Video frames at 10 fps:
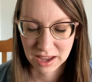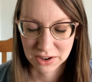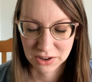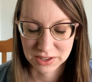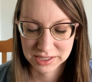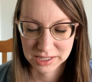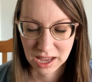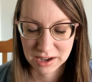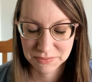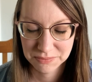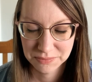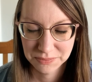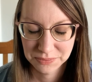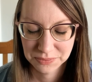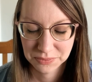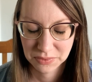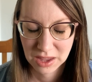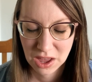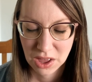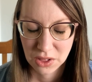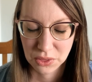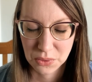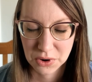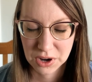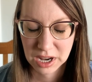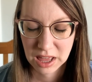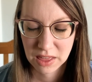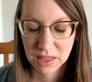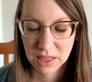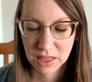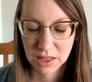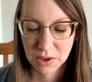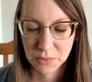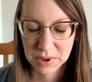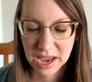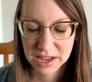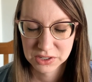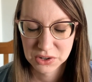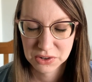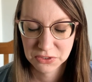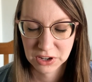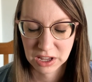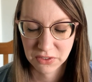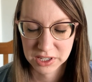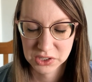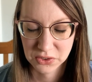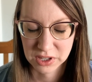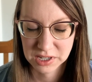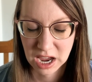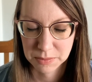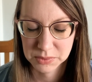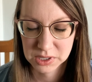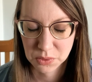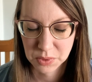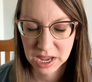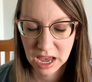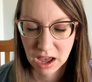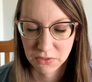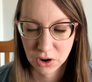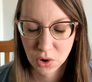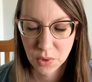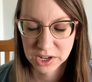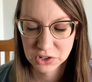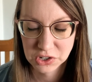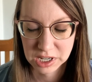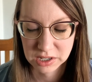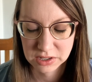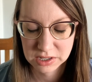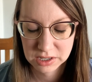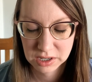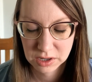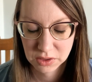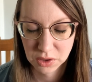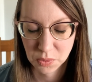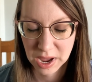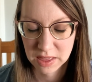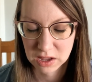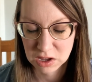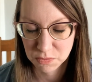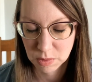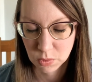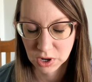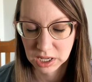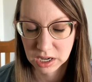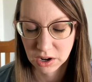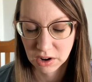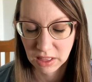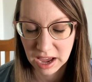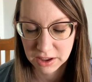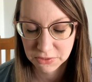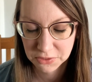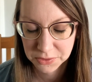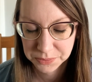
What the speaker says: under the sun. Lord, we ask You to forgive us for the times that we have questioned the way that You've been working in our life.